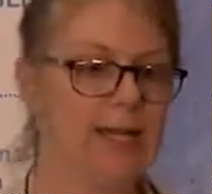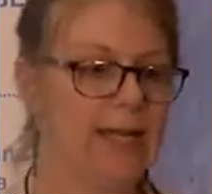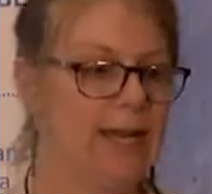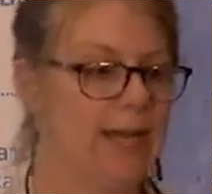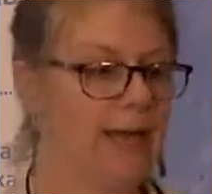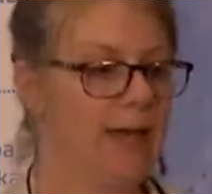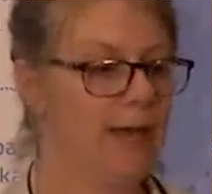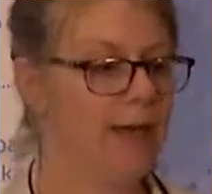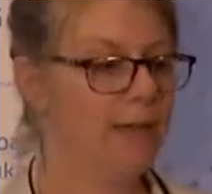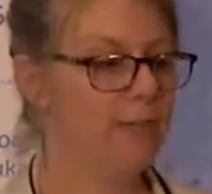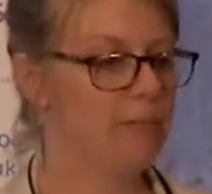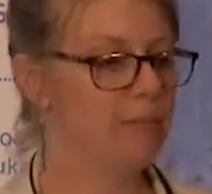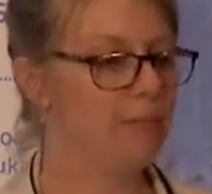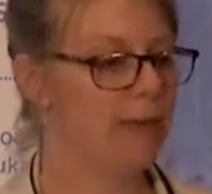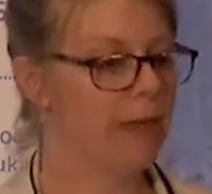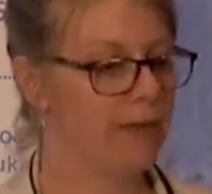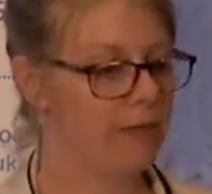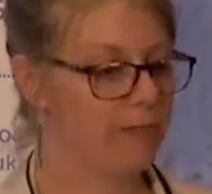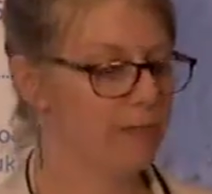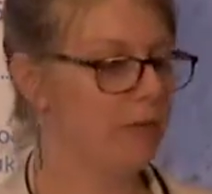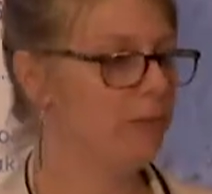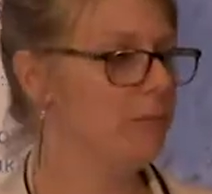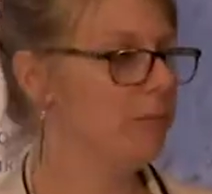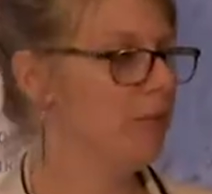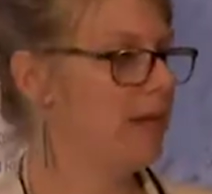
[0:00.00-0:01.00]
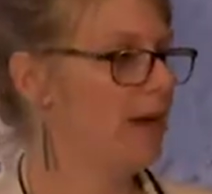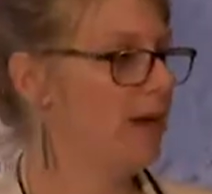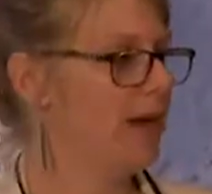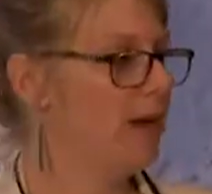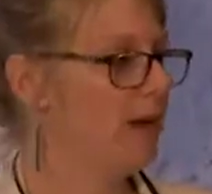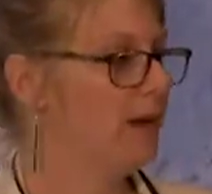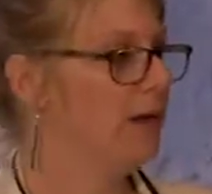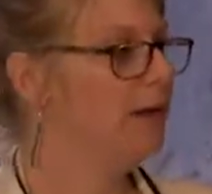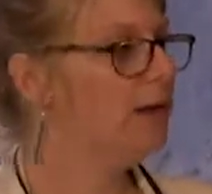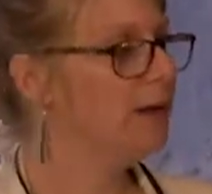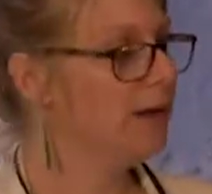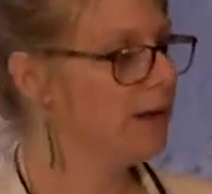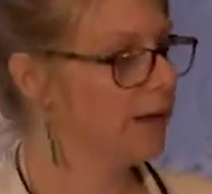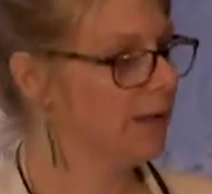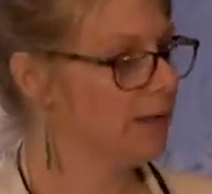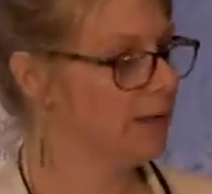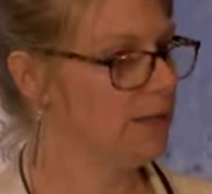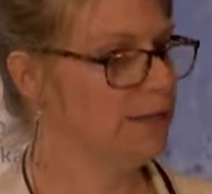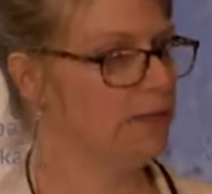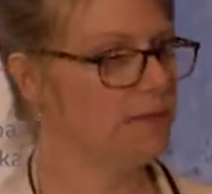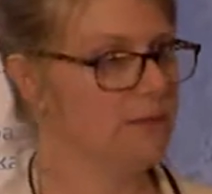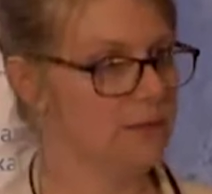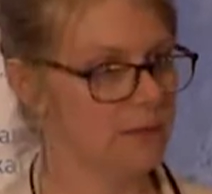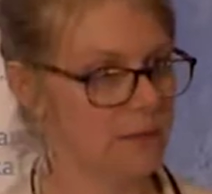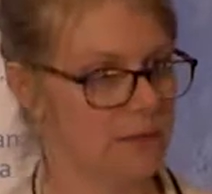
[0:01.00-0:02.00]
And from there,
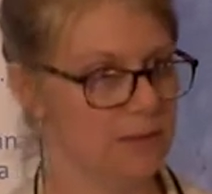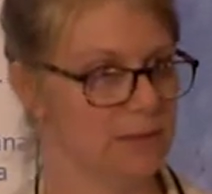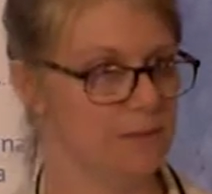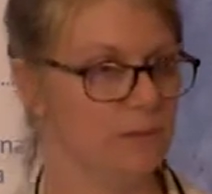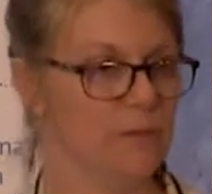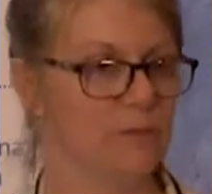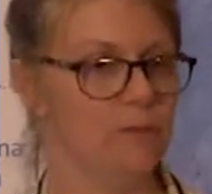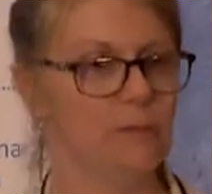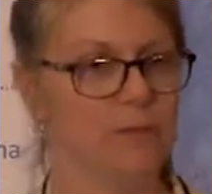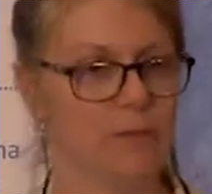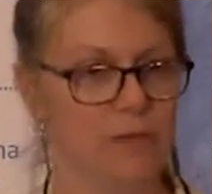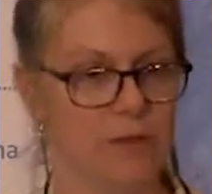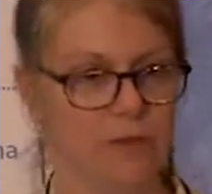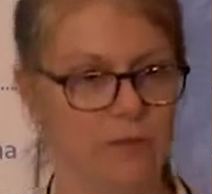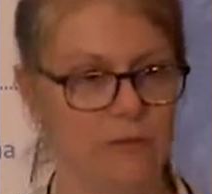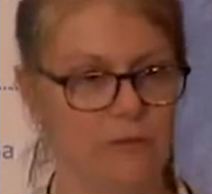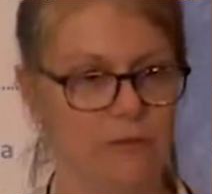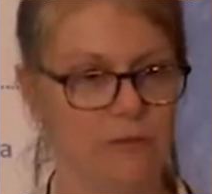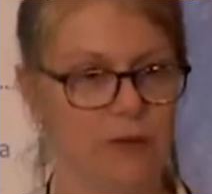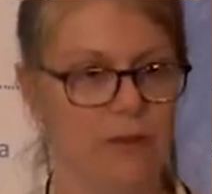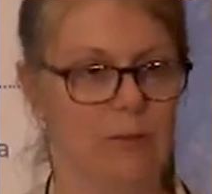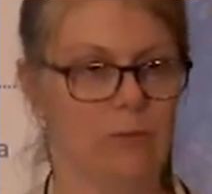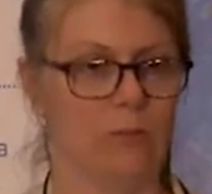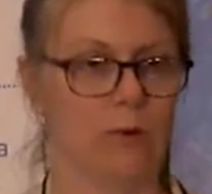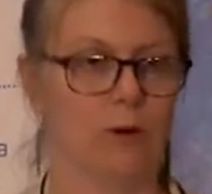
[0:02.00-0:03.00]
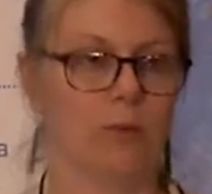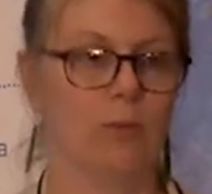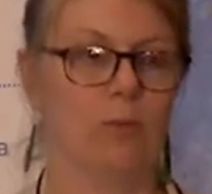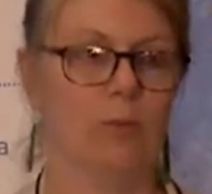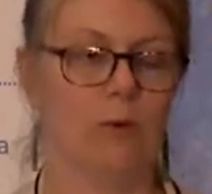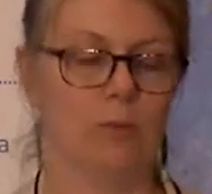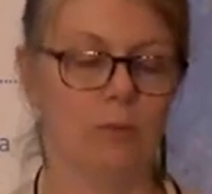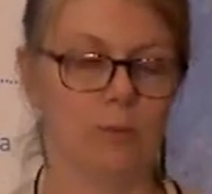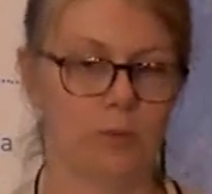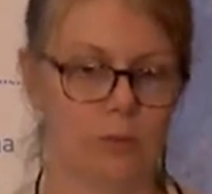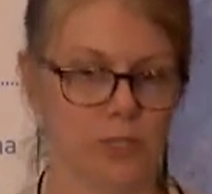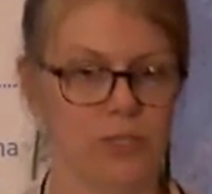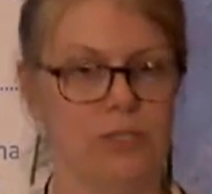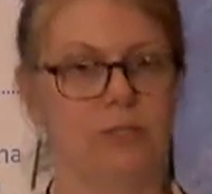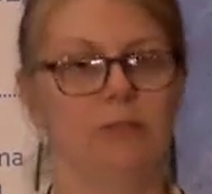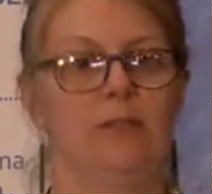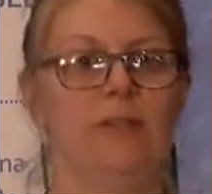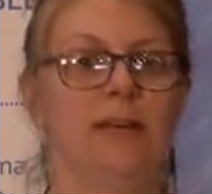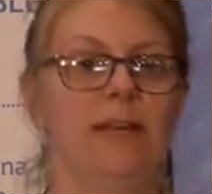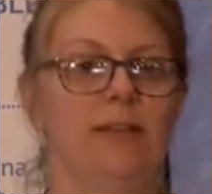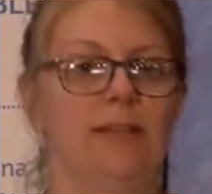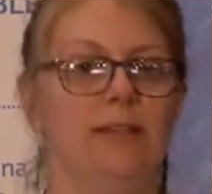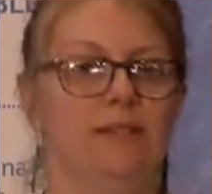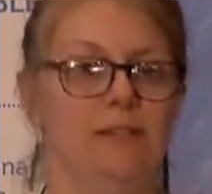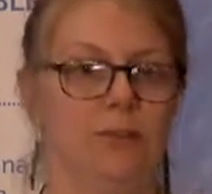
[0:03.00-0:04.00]
the framework will push you
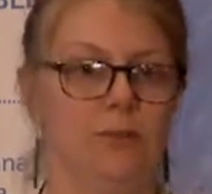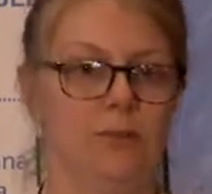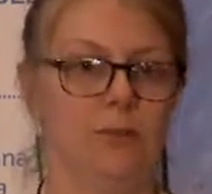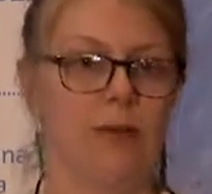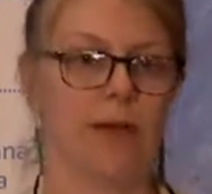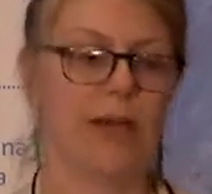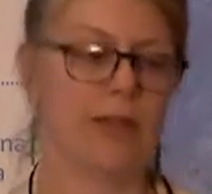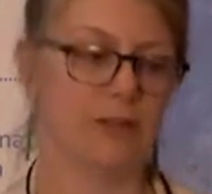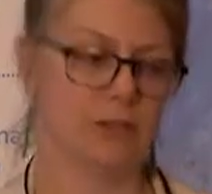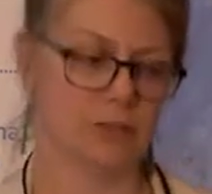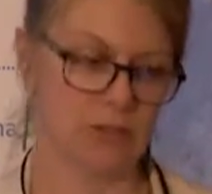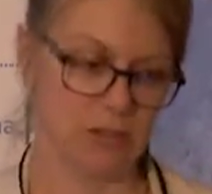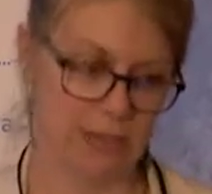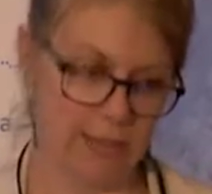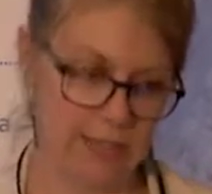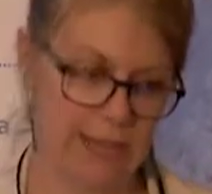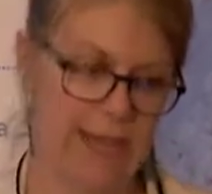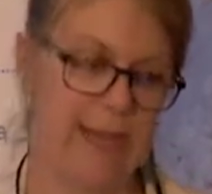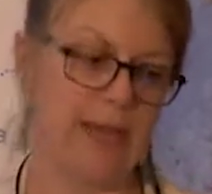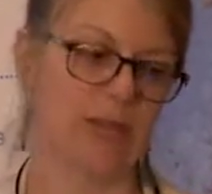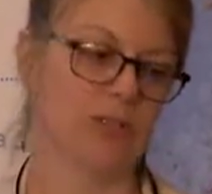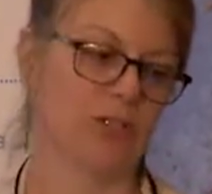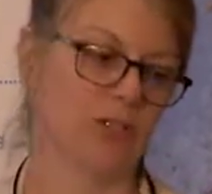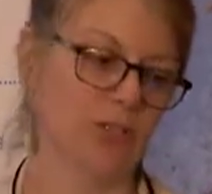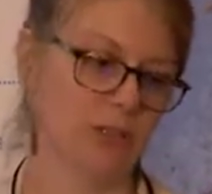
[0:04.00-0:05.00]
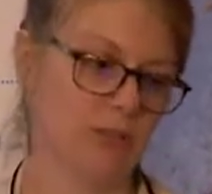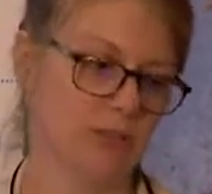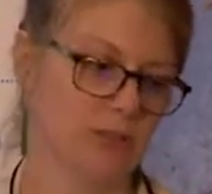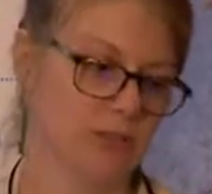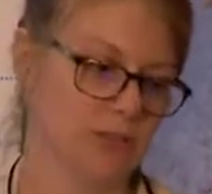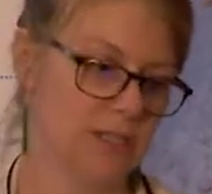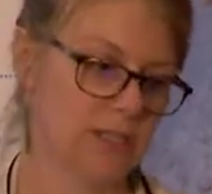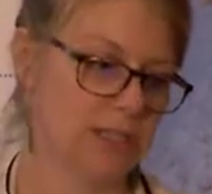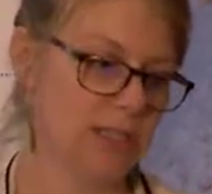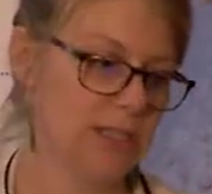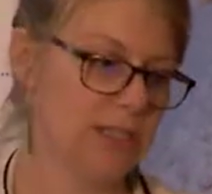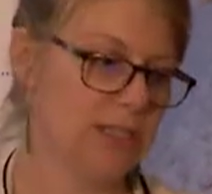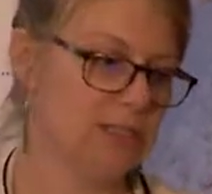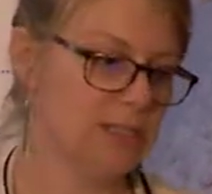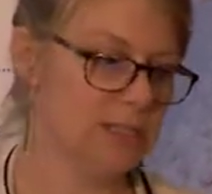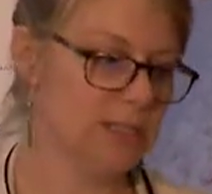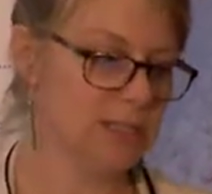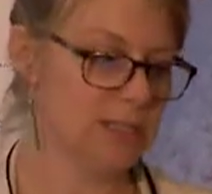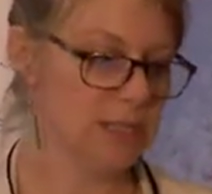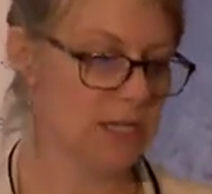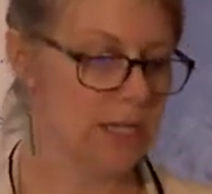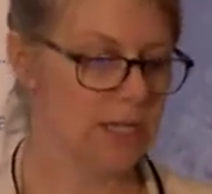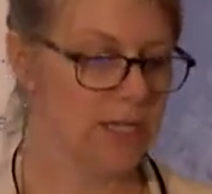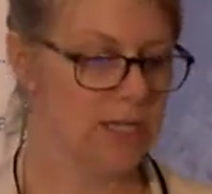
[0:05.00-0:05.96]
then to actually action those things,